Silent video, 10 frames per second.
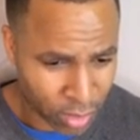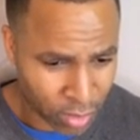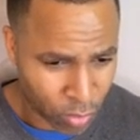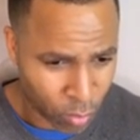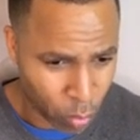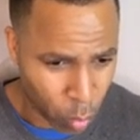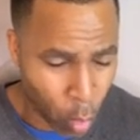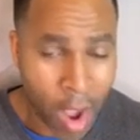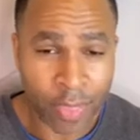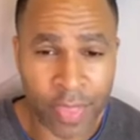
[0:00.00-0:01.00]

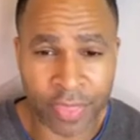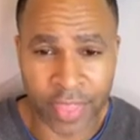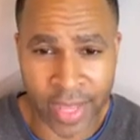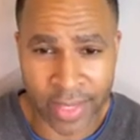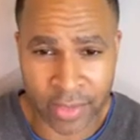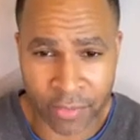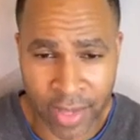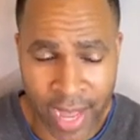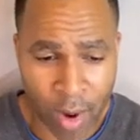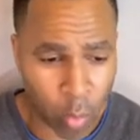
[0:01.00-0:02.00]
want the things of
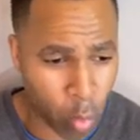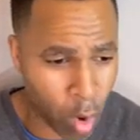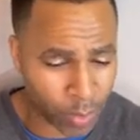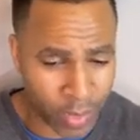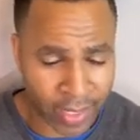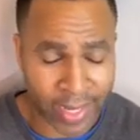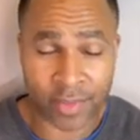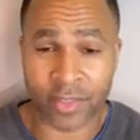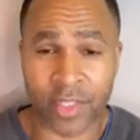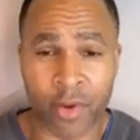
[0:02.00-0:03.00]
God, want the
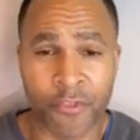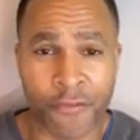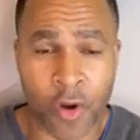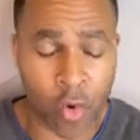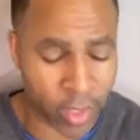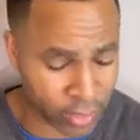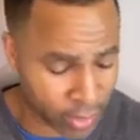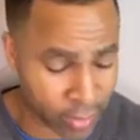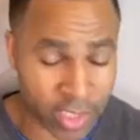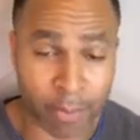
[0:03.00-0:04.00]
necessary focus, then
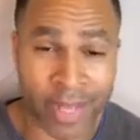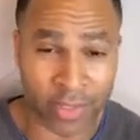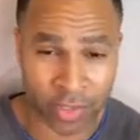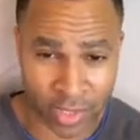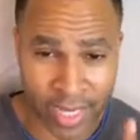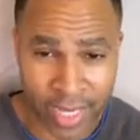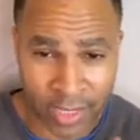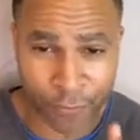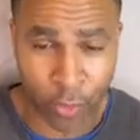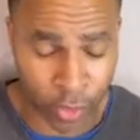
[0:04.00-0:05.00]
this message is
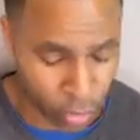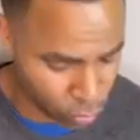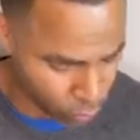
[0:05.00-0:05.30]
for you.